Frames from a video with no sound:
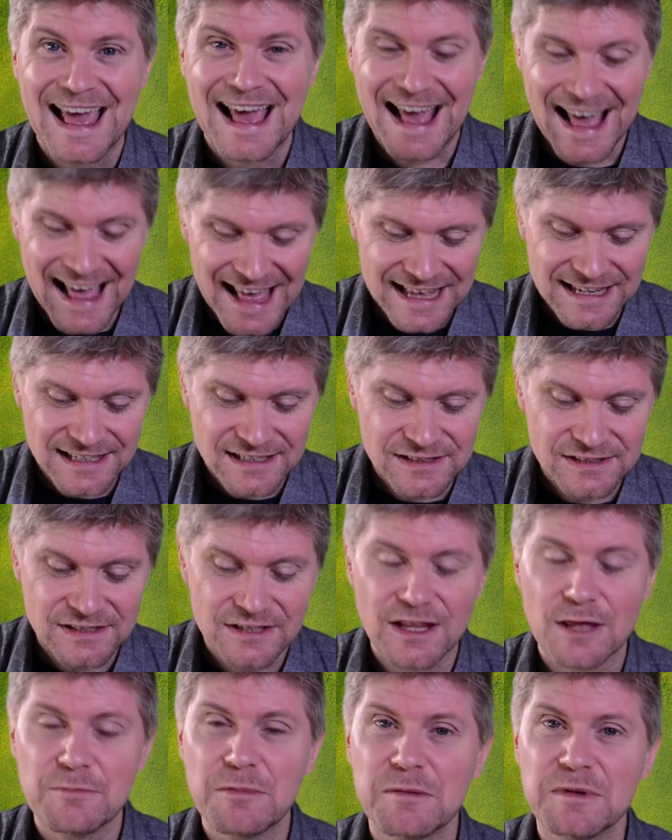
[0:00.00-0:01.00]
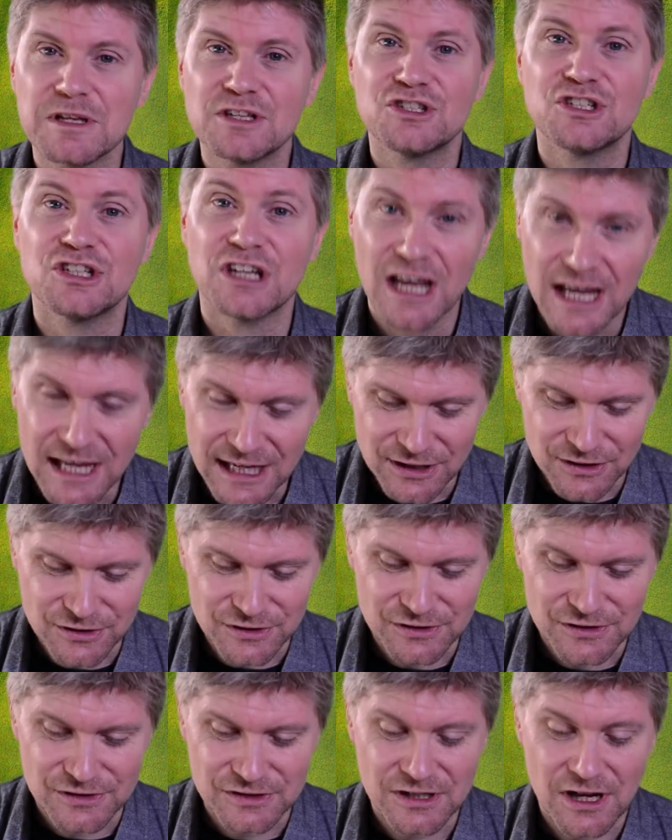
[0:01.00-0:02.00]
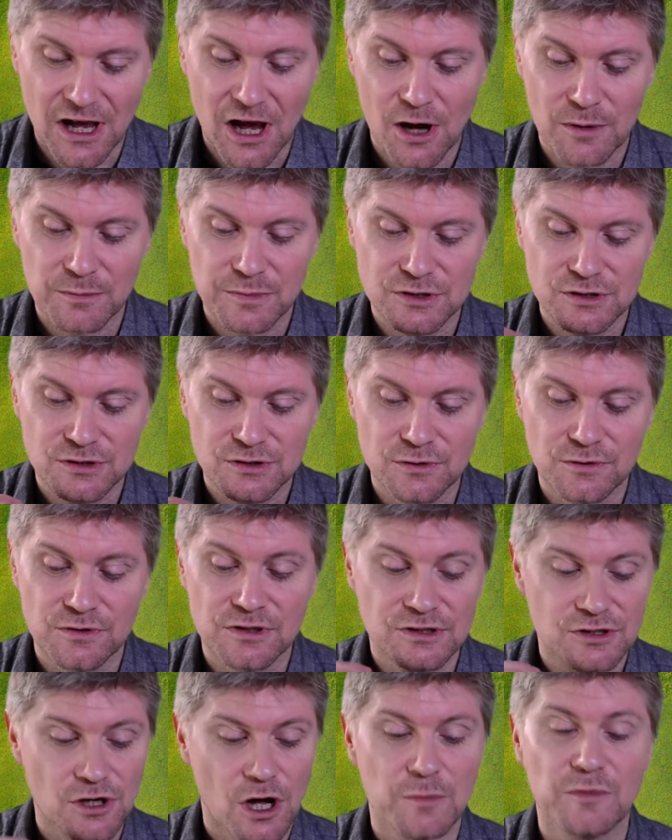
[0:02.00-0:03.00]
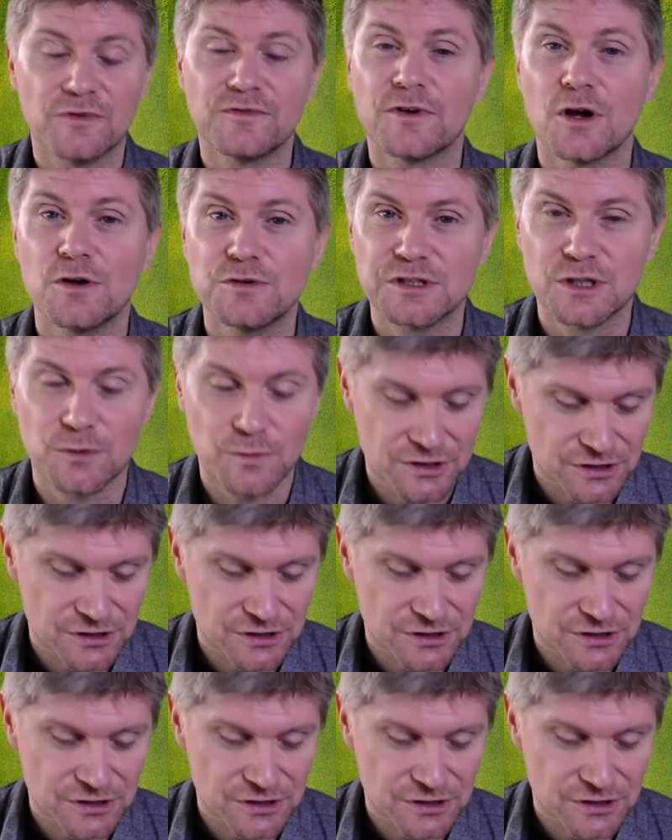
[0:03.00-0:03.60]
and they may be changed up to the time of voting,